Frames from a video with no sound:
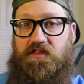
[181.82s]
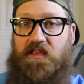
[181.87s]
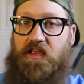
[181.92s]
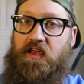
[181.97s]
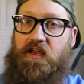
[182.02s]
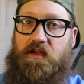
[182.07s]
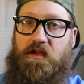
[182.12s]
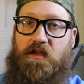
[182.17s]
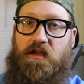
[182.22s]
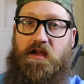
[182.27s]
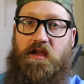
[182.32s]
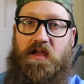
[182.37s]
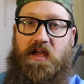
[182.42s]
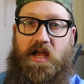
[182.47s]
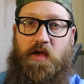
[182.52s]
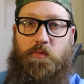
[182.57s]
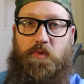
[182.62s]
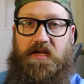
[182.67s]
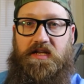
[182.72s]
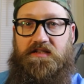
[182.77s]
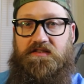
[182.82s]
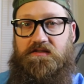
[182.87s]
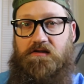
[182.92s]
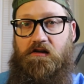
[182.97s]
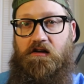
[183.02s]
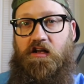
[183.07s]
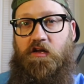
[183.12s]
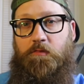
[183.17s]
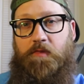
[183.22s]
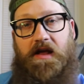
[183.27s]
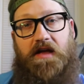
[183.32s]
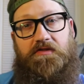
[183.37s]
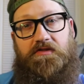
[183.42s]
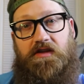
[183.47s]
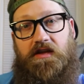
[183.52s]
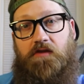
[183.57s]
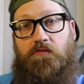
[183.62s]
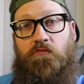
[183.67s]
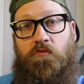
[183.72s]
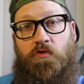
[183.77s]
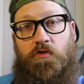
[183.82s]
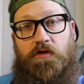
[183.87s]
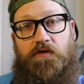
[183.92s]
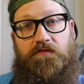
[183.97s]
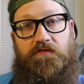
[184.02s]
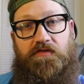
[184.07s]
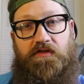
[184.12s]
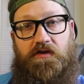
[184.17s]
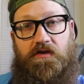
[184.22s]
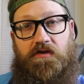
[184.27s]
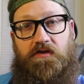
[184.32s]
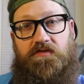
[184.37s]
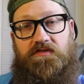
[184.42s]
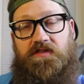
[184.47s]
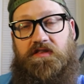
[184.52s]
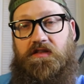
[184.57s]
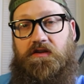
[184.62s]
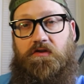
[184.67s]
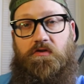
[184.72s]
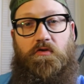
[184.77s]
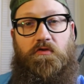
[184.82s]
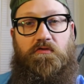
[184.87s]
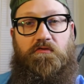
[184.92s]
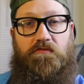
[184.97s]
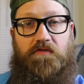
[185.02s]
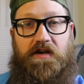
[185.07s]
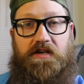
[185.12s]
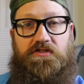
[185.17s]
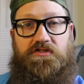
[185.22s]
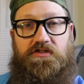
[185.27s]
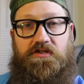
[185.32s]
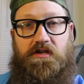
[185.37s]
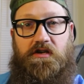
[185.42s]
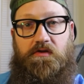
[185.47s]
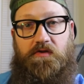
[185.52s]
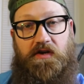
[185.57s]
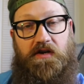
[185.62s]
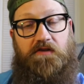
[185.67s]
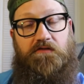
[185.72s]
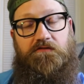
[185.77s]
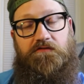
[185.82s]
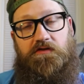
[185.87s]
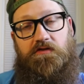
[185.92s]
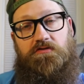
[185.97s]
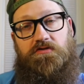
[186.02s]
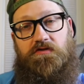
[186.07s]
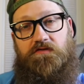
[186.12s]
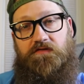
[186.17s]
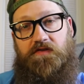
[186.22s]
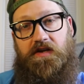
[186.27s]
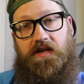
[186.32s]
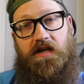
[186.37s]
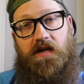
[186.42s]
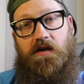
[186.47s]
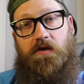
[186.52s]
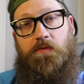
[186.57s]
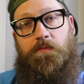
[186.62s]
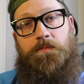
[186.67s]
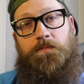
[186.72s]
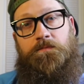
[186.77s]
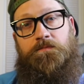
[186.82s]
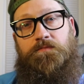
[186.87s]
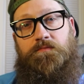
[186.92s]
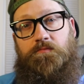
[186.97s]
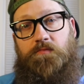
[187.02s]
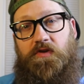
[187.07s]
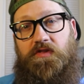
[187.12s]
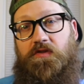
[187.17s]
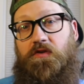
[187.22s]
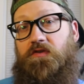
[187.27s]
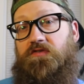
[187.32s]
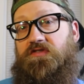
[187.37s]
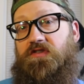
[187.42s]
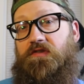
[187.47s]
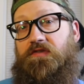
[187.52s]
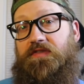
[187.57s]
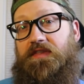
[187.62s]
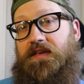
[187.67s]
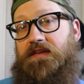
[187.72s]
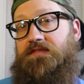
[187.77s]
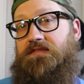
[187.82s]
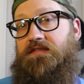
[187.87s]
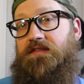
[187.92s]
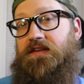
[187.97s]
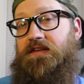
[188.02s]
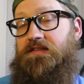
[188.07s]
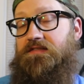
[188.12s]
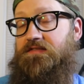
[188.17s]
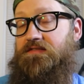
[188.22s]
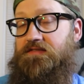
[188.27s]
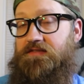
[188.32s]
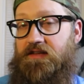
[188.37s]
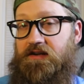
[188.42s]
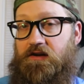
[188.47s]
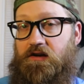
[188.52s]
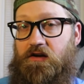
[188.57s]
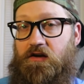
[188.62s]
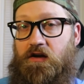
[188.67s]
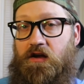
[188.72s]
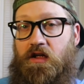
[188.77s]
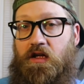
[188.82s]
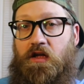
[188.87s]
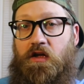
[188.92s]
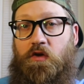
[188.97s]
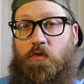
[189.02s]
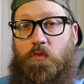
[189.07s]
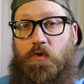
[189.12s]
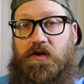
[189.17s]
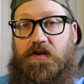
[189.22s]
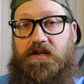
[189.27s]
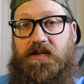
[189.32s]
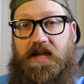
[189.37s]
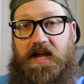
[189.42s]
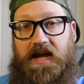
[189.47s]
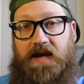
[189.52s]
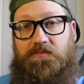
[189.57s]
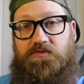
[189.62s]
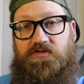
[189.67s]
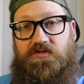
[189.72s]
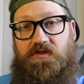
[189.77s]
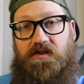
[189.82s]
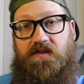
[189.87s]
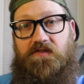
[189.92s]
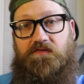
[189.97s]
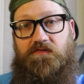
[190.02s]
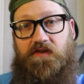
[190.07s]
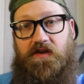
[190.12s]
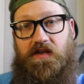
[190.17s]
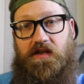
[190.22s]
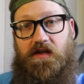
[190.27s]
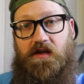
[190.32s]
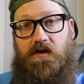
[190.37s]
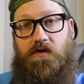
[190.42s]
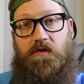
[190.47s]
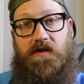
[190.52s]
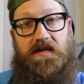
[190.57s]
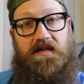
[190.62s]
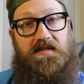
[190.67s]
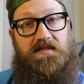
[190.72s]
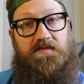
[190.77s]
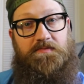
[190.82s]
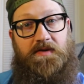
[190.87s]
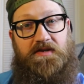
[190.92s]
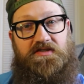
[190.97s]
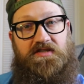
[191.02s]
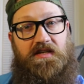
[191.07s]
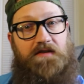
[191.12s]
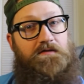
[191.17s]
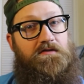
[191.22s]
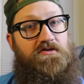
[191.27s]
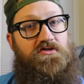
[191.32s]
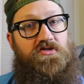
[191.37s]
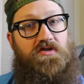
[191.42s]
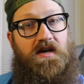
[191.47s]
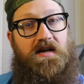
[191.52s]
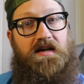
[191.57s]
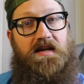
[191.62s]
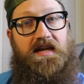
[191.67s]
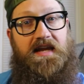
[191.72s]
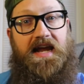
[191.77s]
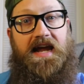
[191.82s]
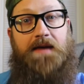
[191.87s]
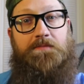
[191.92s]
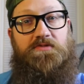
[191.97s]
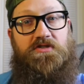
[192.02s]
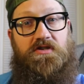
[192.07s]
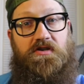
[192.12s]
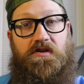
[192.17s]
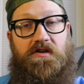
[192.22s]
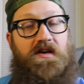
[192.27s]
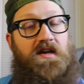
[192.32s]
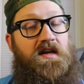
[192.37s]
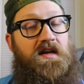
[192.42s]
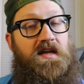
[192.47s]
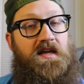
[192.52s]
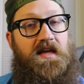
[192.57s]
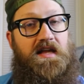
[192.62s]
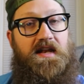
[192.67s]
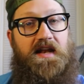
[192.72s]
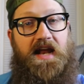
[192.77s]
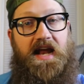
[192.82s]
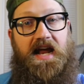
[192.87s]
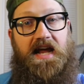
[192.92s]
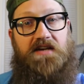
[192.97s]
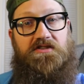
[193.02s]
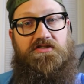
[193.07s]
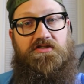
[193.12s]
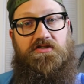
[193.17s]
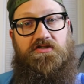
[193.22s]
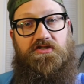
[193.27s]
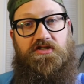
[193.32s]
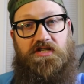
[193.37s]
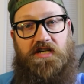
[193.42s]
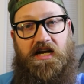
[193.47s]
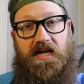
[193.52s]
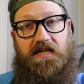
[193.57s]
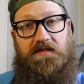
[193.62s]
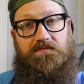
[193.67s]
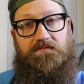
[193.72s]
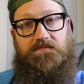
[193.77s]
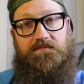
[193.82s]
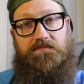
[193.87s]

thing, and we can talk about the rule of thirds and the golden ratio in a future video. But those are things to consider when capturing video, and especially if you're trying to capture an action shot.